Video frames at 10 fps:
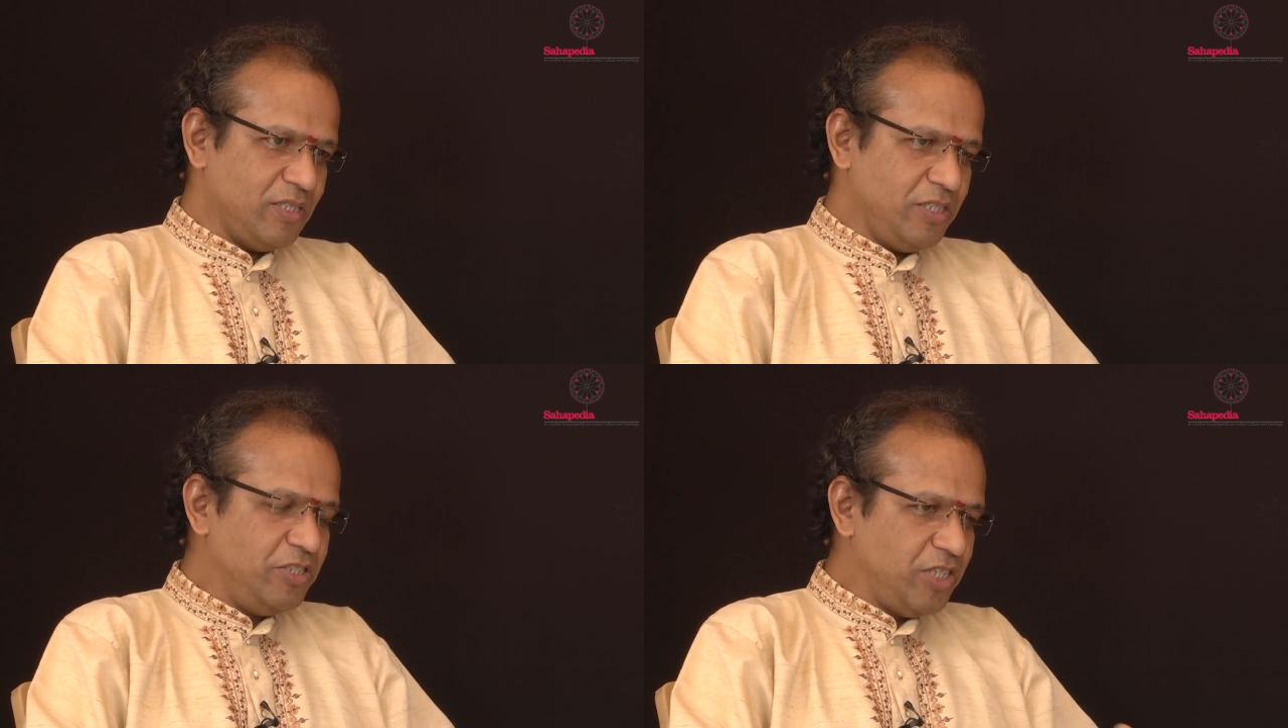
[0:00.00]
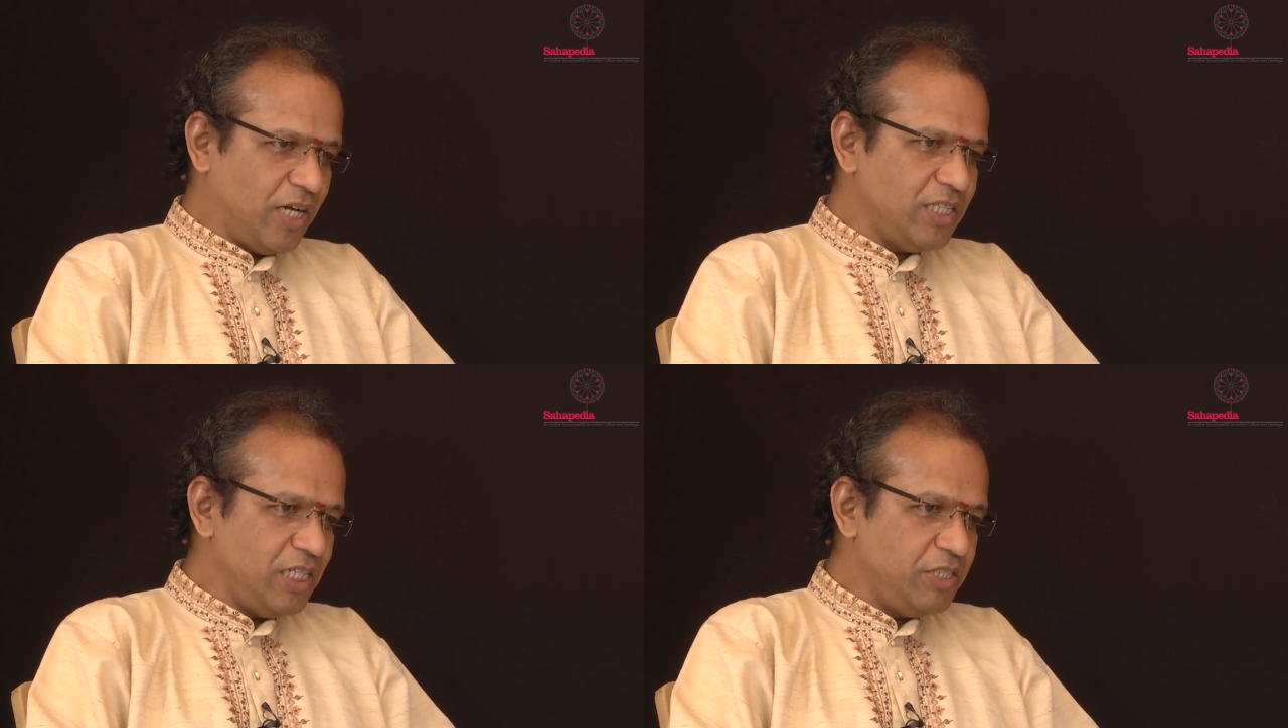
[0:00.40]
In
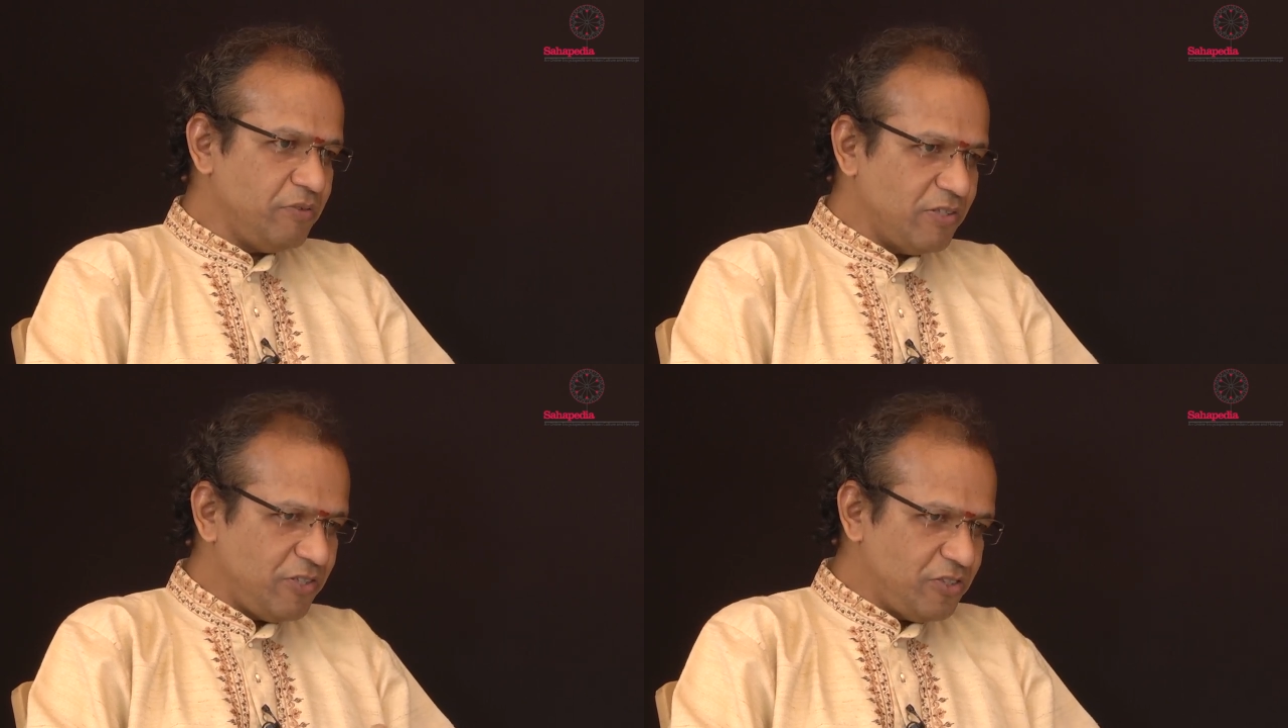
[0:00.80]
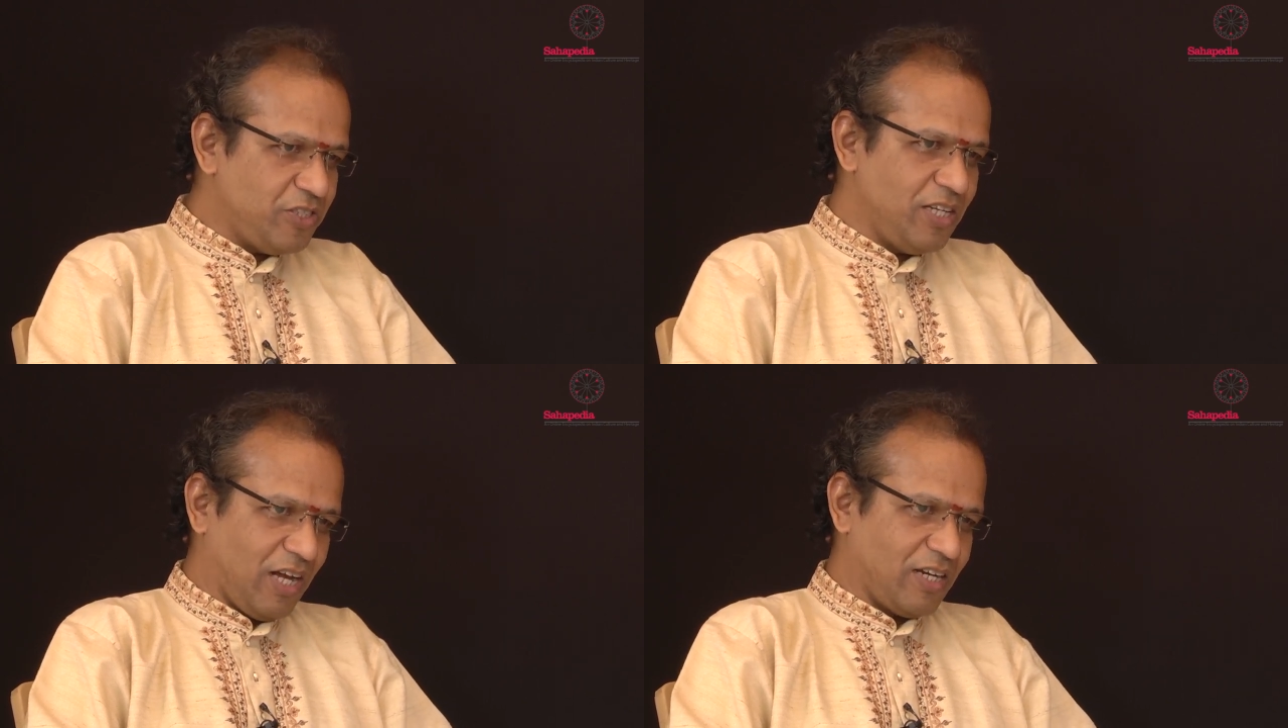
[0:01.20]
Janaki Jivana,
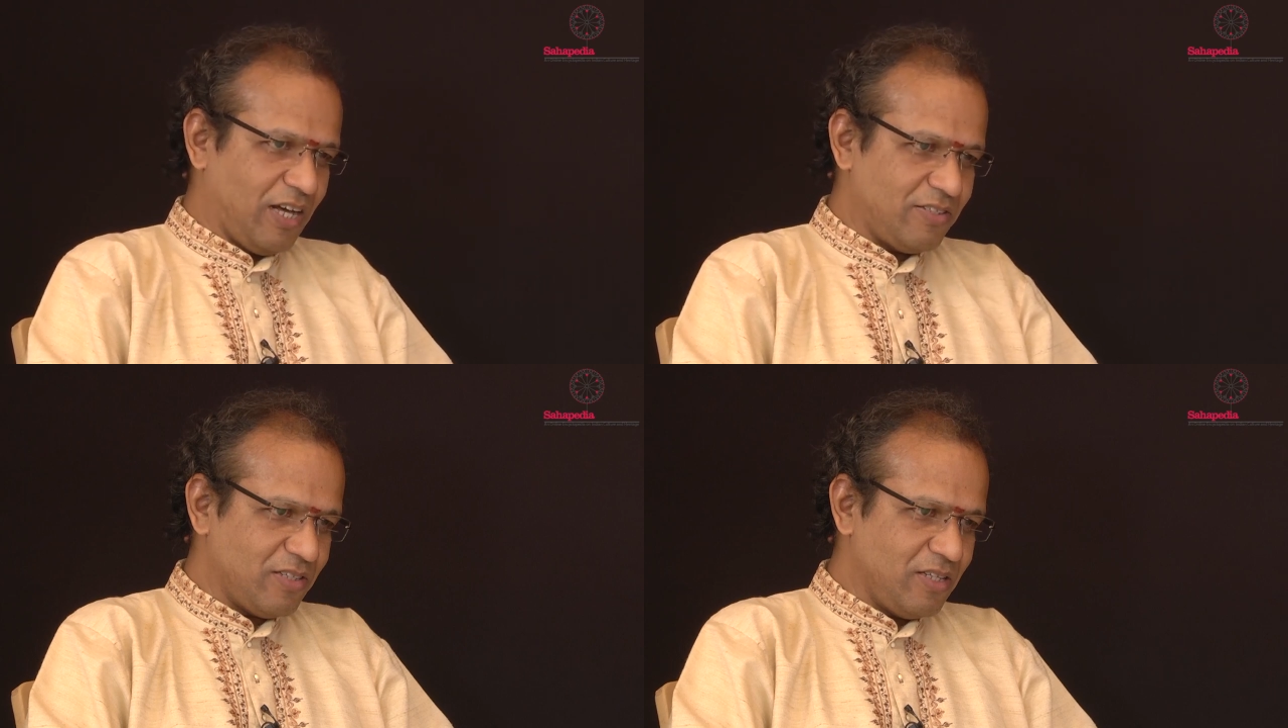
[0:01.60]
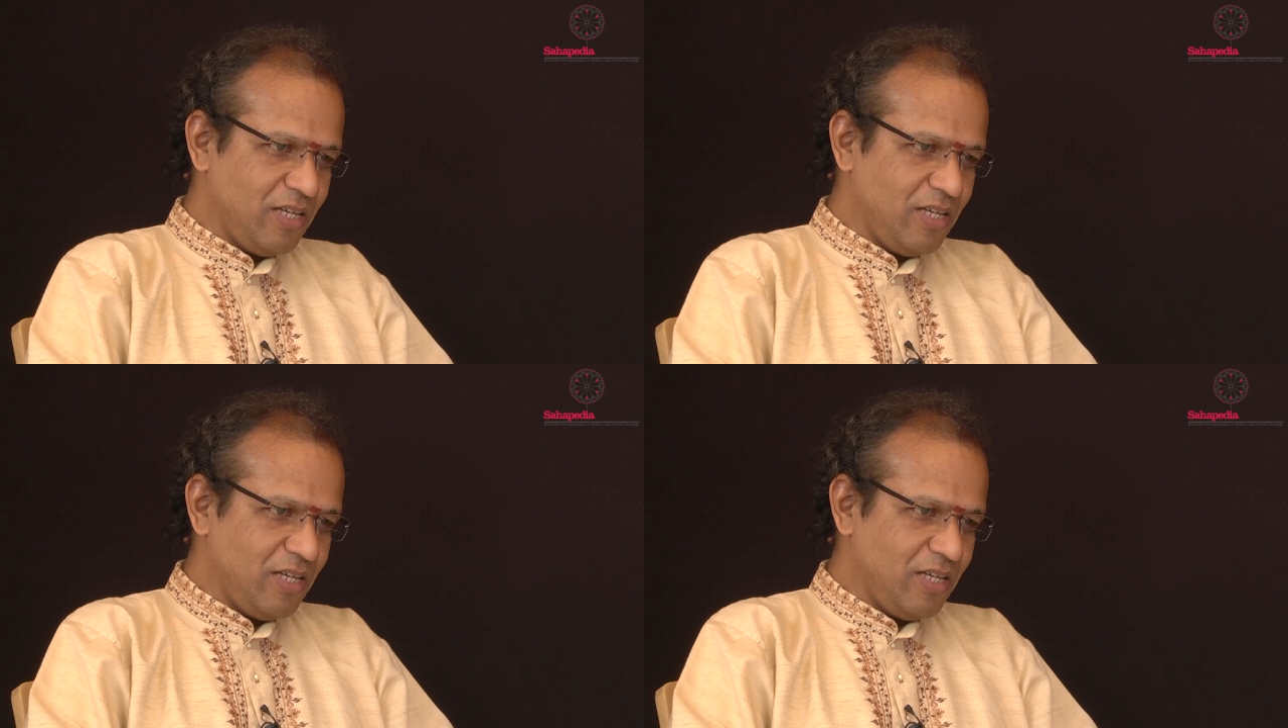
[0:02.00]
60 ragas.